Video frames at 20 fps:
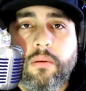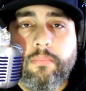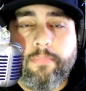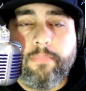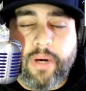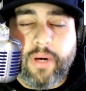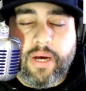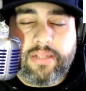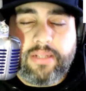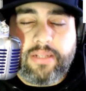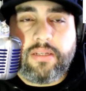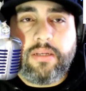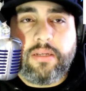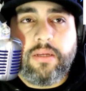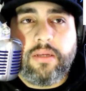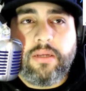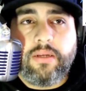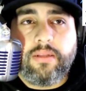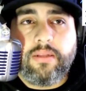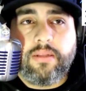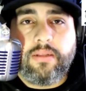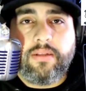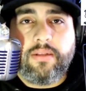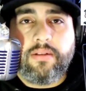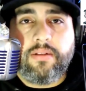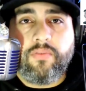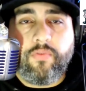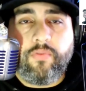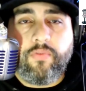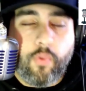But
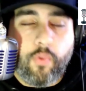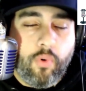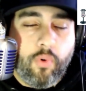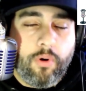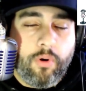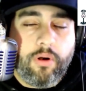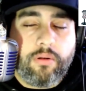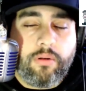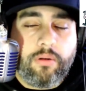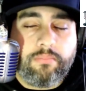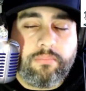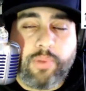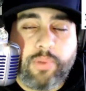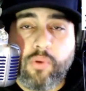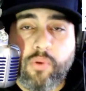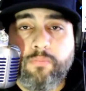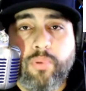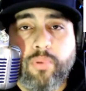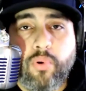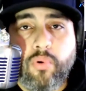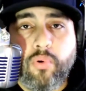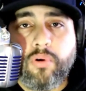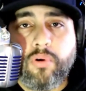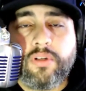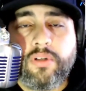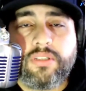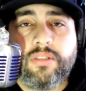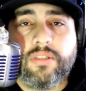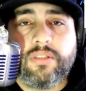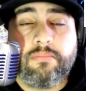for both
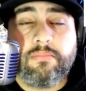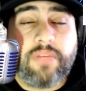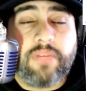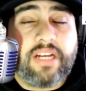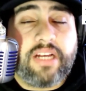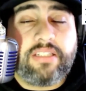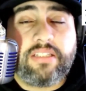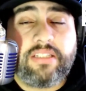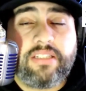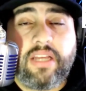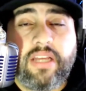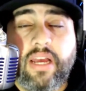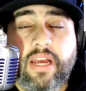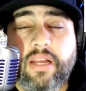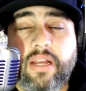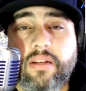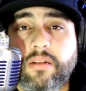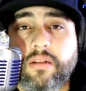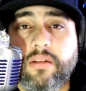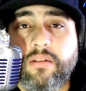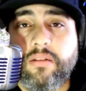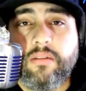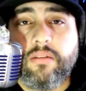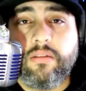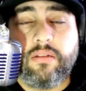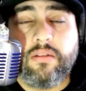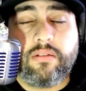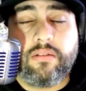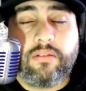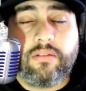Boras, the Mets, and
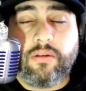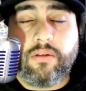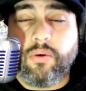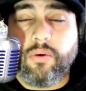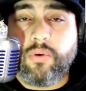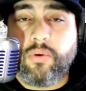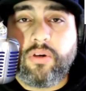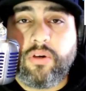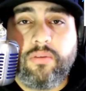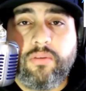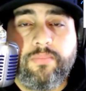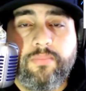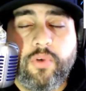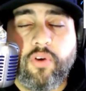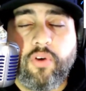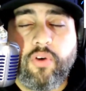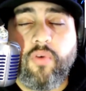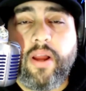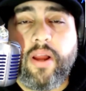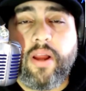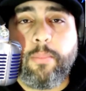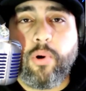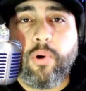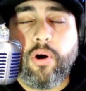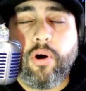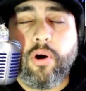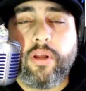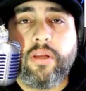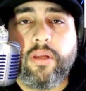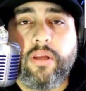the you know Correa
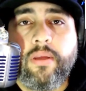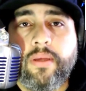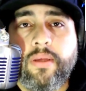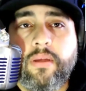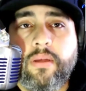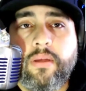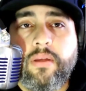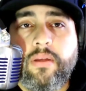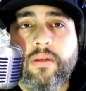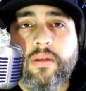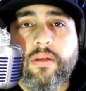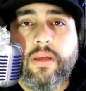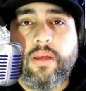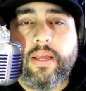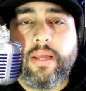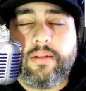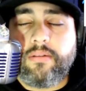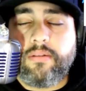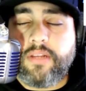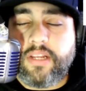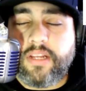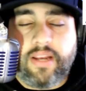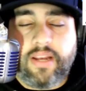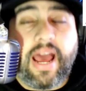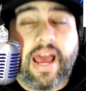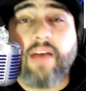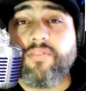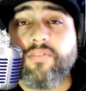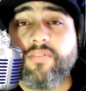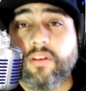party, it didn't
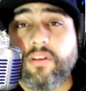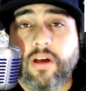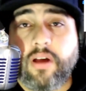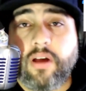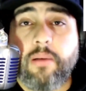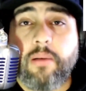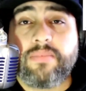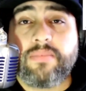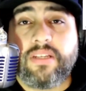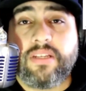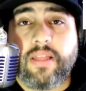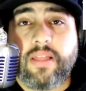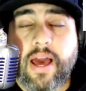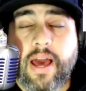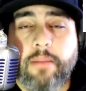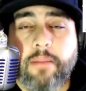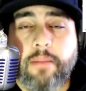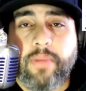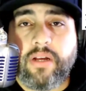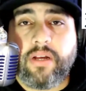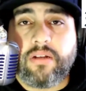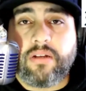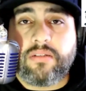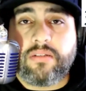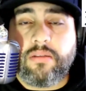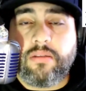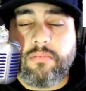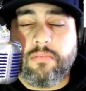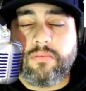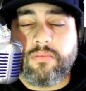have to come to that because
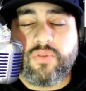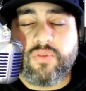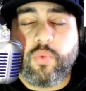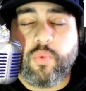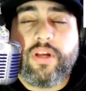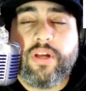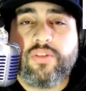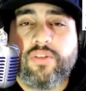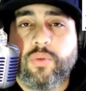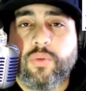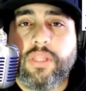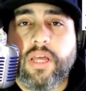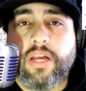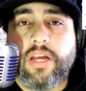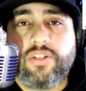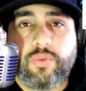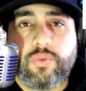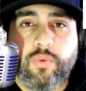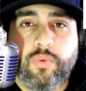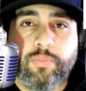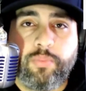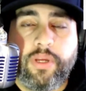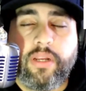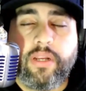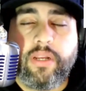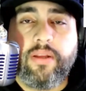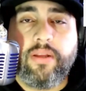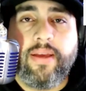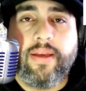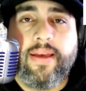the Twins would then swoop
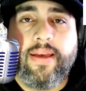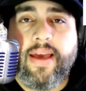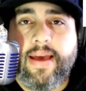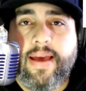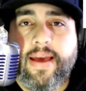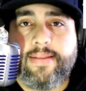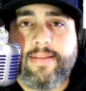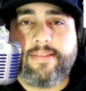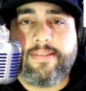in and